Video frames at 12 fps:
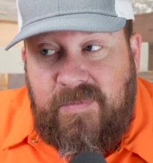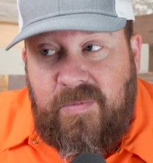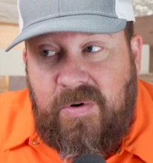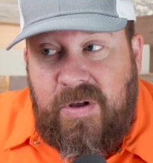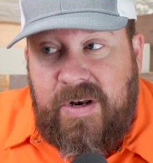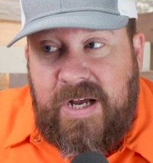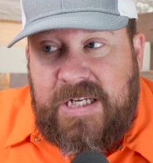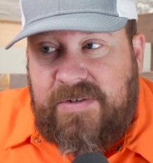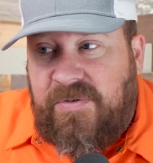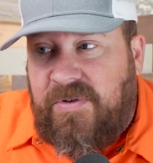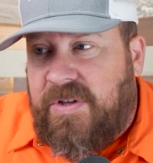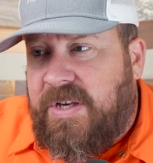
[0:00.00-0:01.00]
Really nice
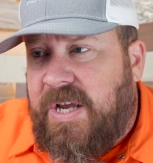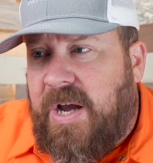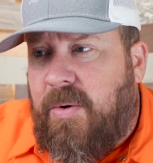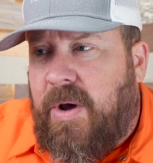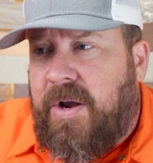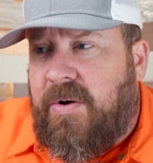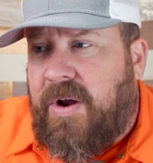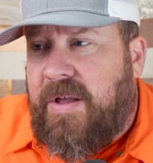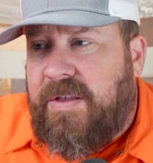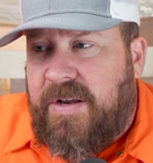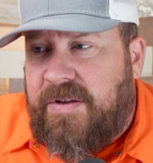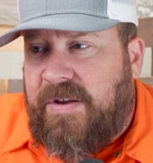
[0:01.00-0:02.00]
for the DIY
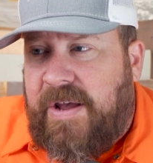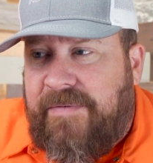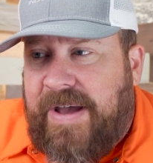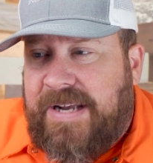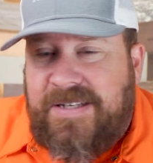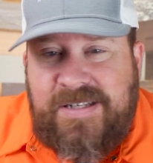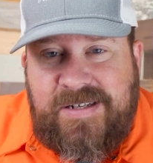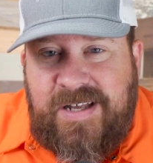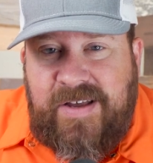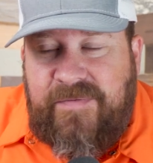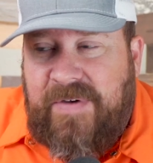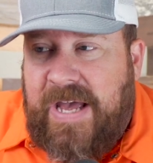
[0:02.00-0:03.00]
crowd that doesn't have access to
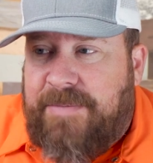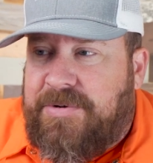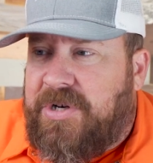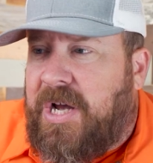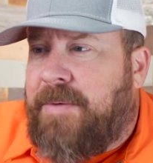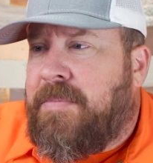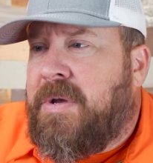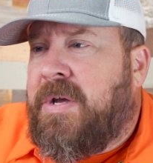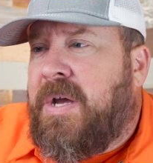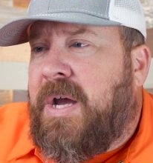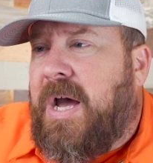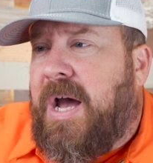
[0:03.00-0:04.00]
like a fab shop.
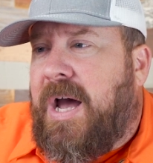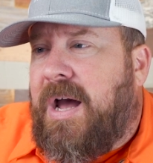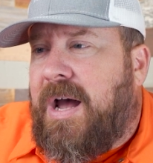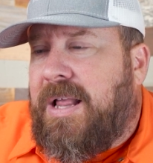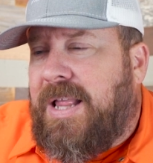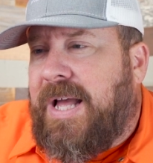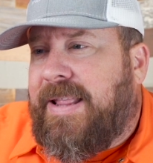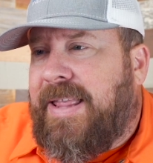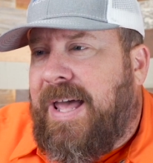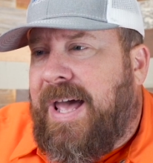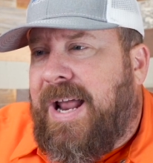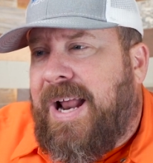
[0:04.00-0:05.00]
Uh, I like
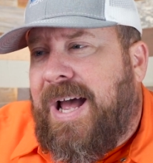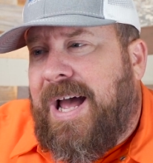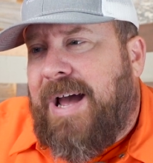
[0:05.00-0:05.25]
that.